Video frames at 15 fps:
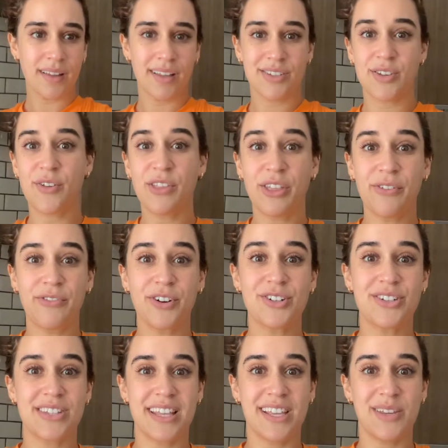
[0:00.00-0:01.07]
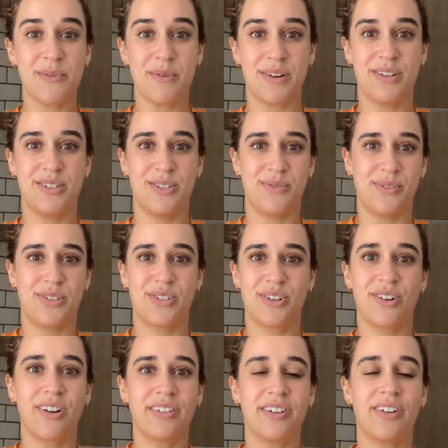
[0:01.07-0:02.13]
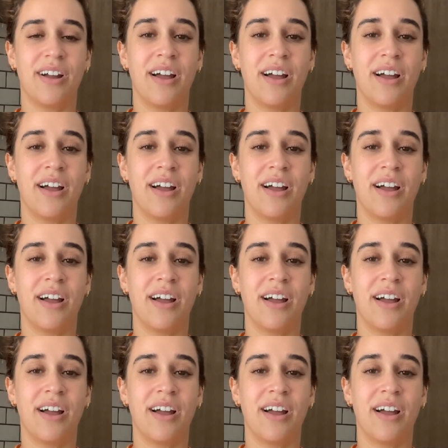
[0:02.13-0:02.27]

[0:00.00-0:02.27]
So the first thing you want to do is turn on your